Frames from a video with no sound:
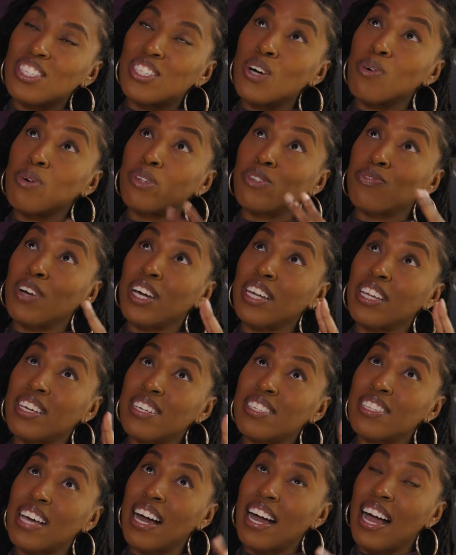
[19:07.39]
So what's funny
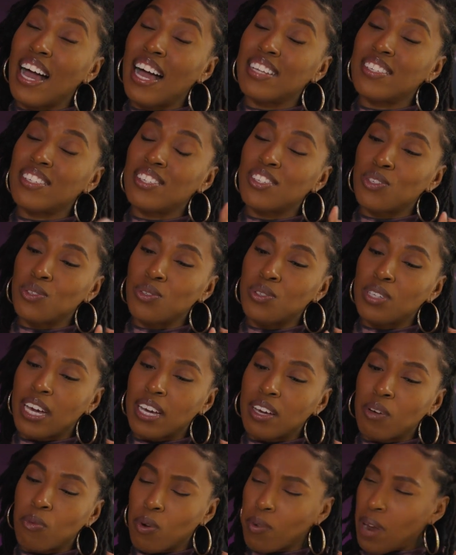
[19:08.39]
is I had to do
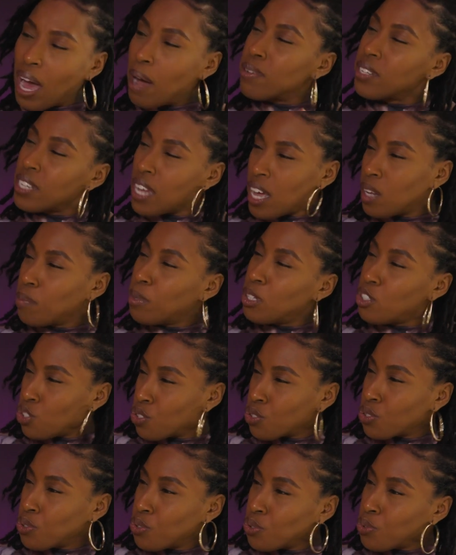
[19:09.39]
when I was in elementary
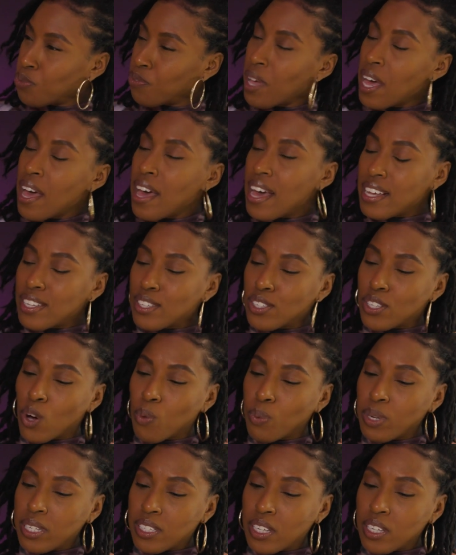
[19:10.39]
school, and so
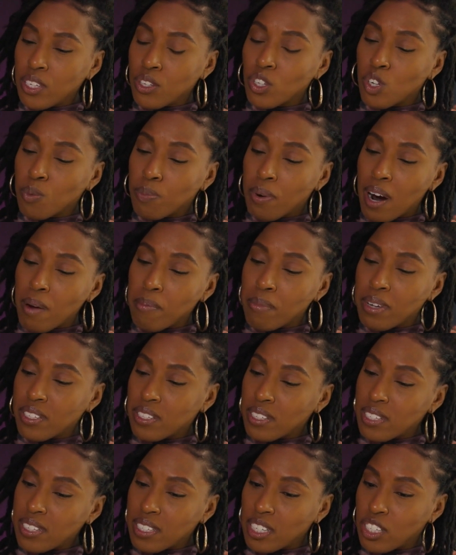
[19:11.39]
we did,
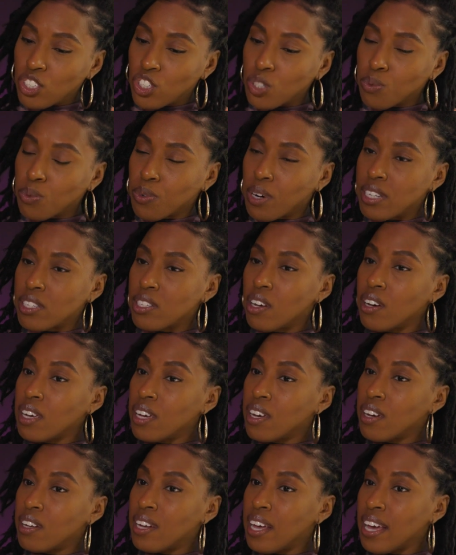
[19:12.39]
departmentalization where I taught
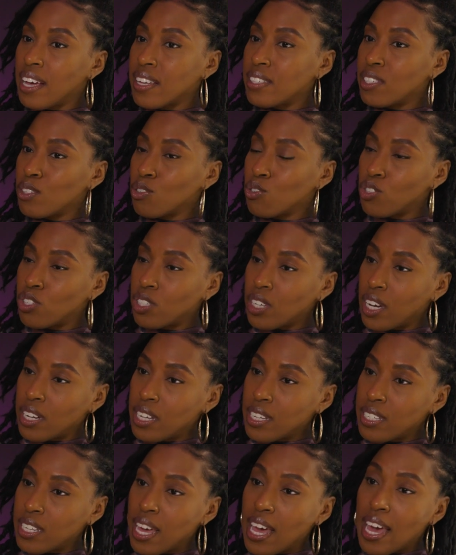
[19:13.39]
ELA and social
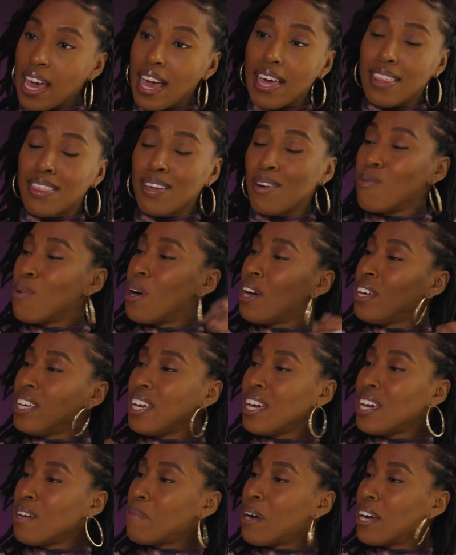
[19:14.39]
studies. And then one
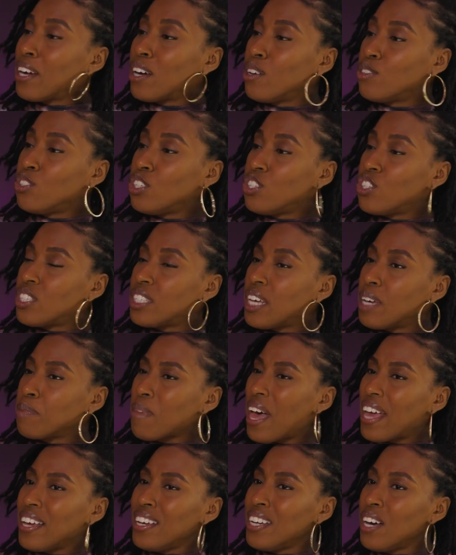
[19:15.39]
year my co-teacher said,
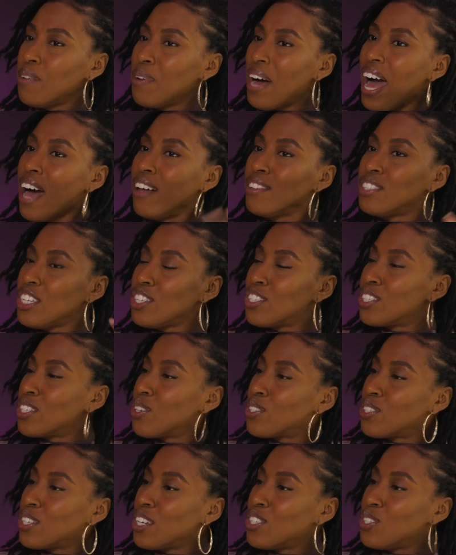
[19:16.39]
you know what, I'll teach
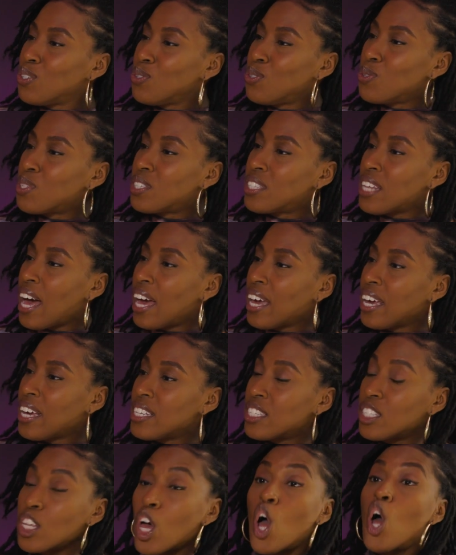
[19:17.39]
social studies, you do
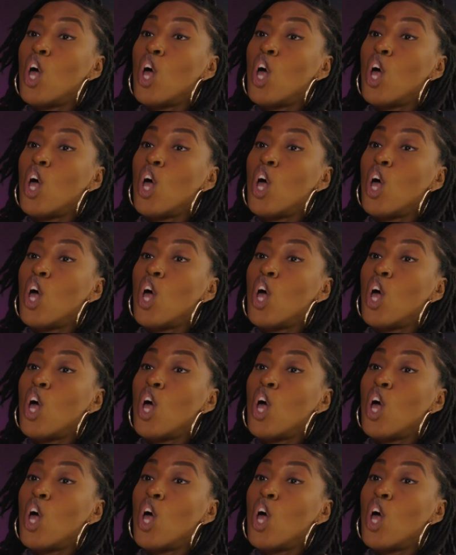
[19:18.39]
science.